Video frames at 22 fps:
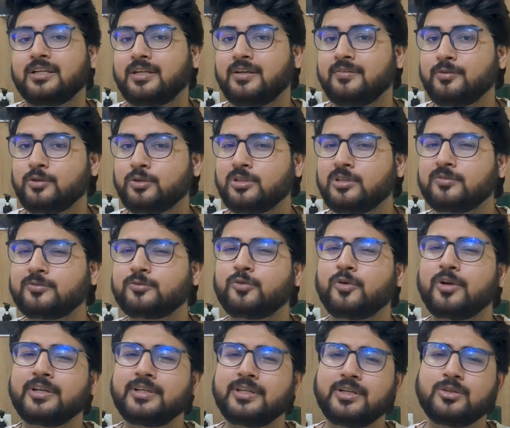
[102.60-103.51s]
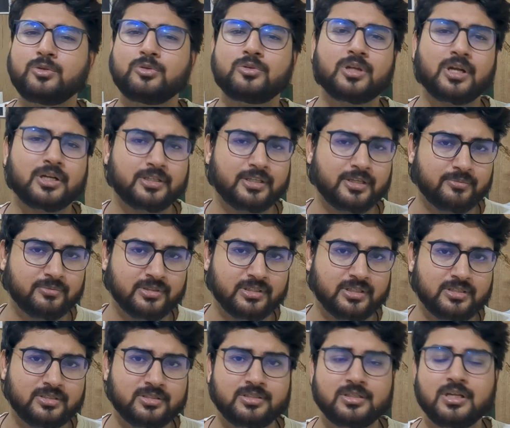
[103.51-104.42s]
give yourself 20 to 30
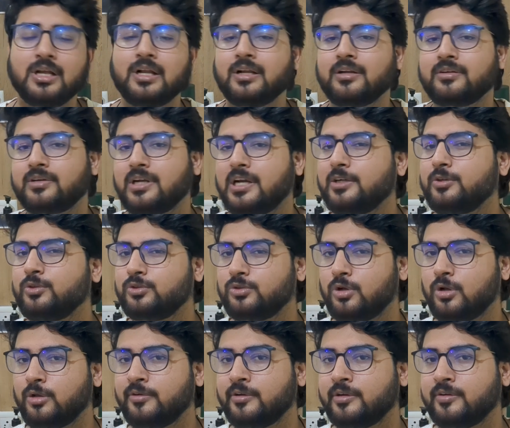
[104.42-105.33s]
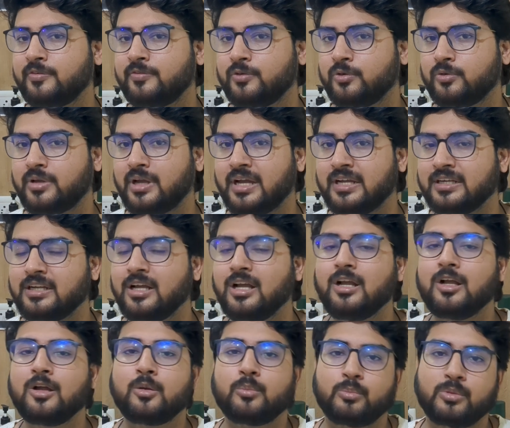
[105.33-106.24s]
minutes, try to solve it if you can.
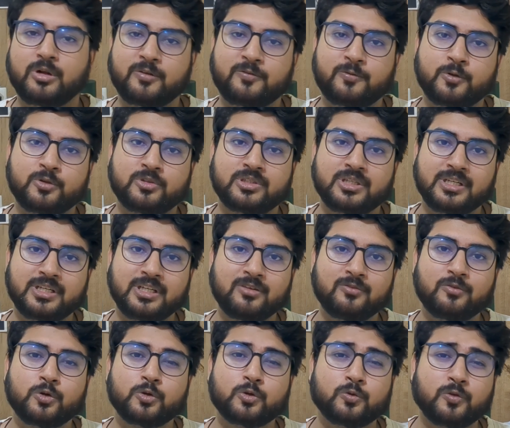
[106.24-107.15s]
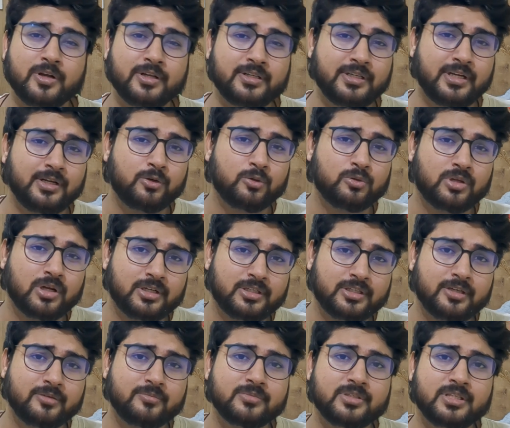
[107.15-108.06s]
But if you're sitting for 20 to
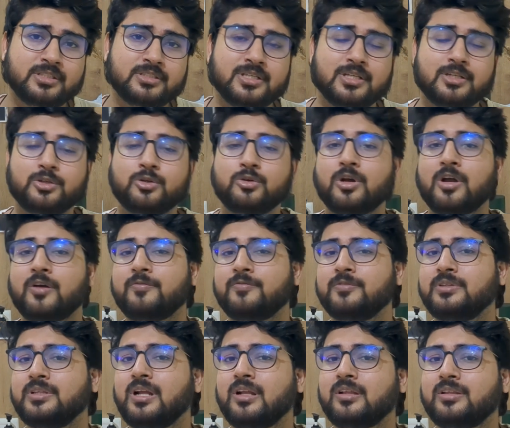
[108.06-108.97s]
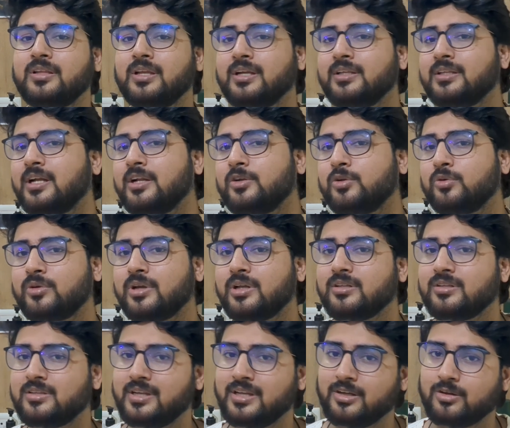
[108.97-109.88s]
30 minutes and you have nothing that you
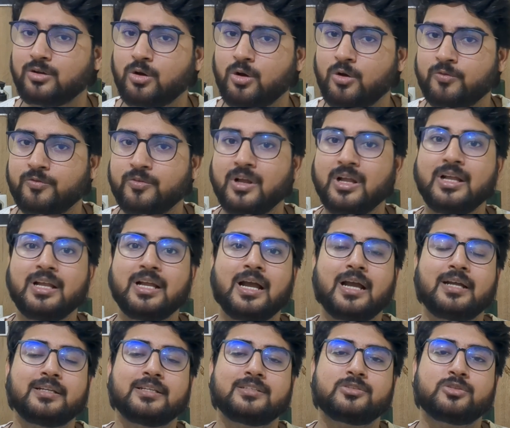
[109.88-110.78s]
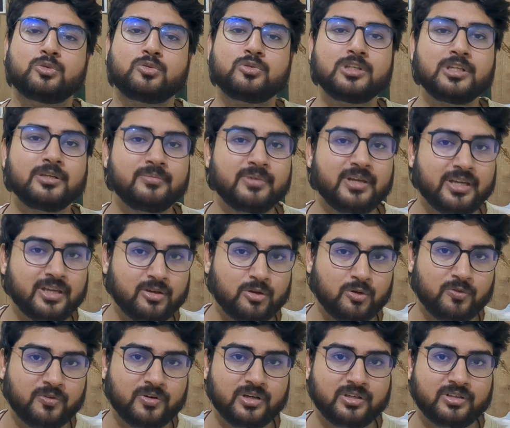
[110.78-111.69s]
can think of and it's only
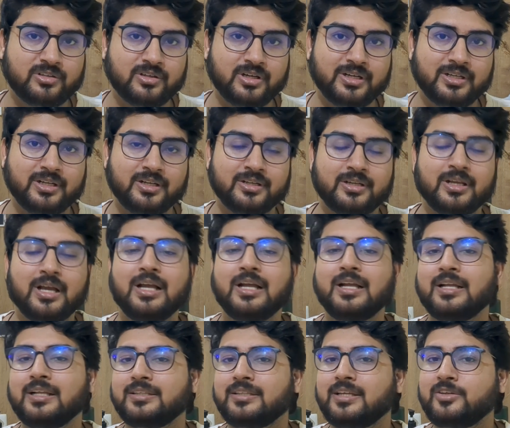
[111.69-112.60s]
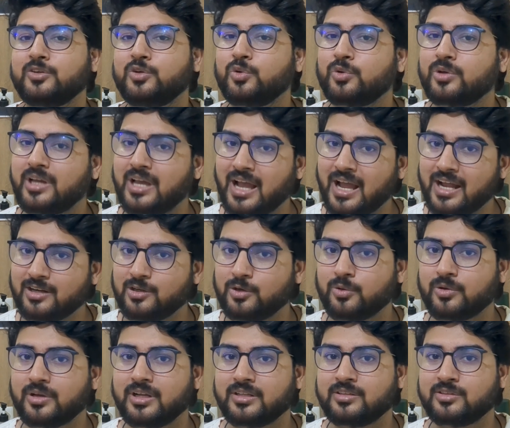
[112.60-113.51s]
making you frustrated, then you can
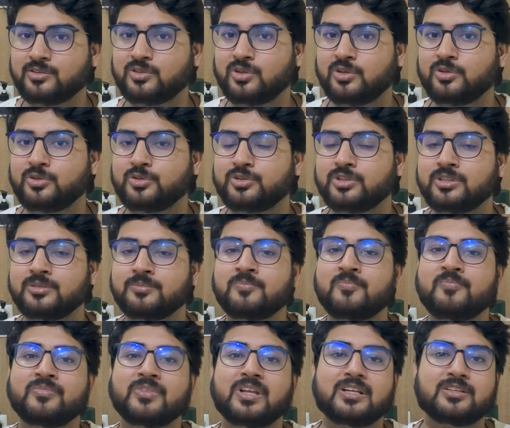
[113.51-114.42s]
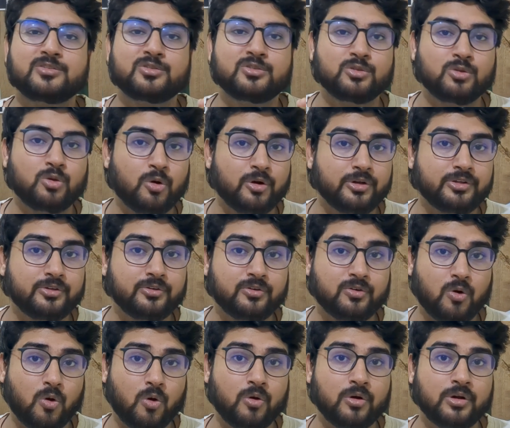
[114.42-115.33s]
look at the solution. It's
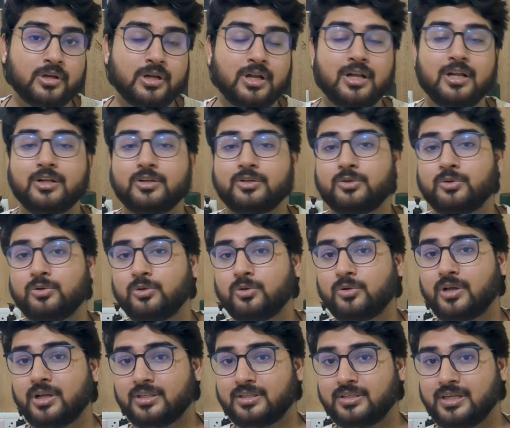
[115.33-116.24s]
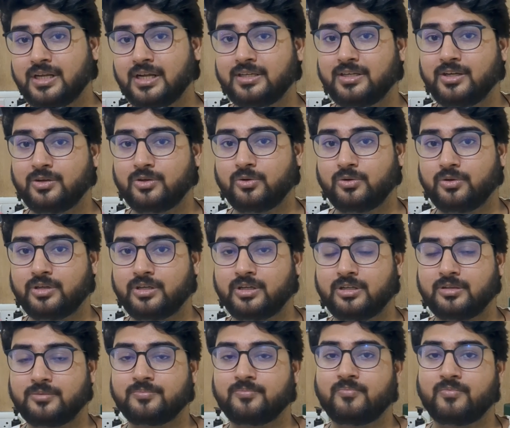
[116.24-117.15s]
not wrong to look at the
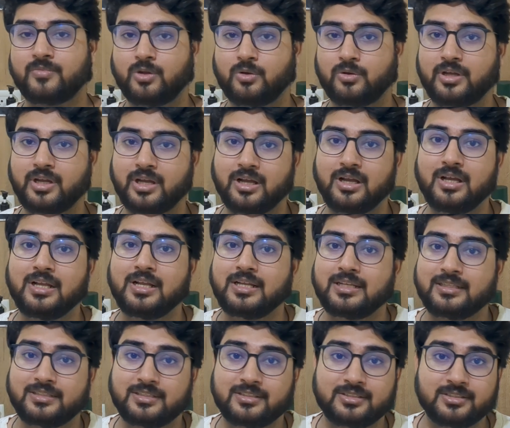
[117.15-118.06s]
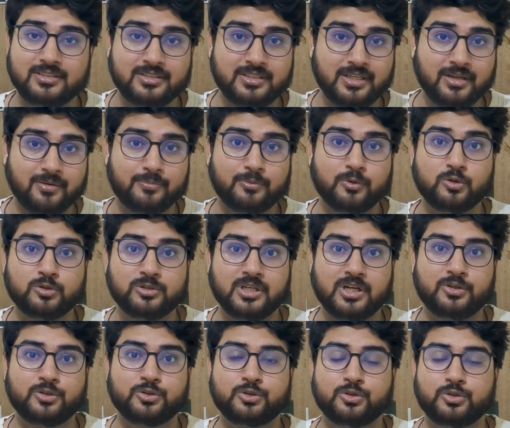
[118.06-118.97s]
editorial. Okay, this is the approach
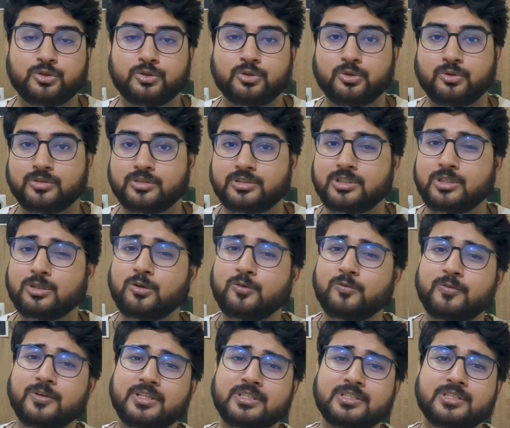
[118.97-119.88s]
that you should do. Instead of